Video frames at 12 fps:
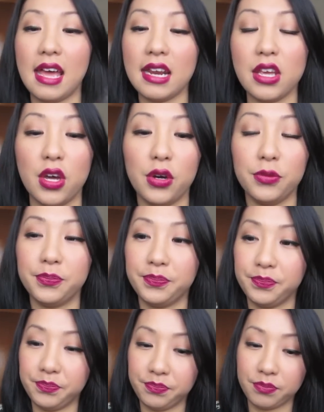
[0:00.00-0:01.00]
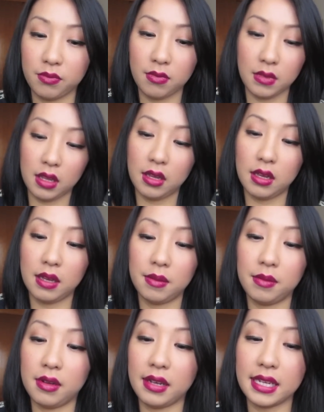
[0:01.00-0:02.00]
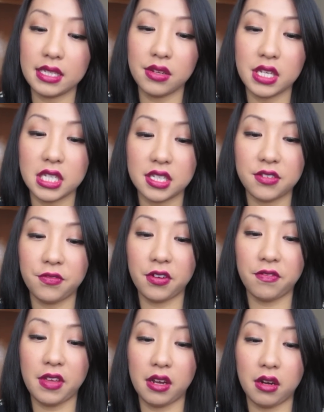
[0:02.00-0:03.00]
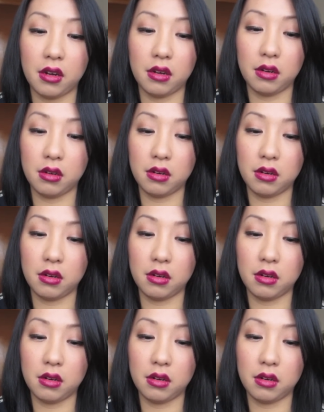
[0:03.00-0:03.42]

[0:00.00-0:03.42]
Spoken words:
Anywho, I guess I'll use a different finger.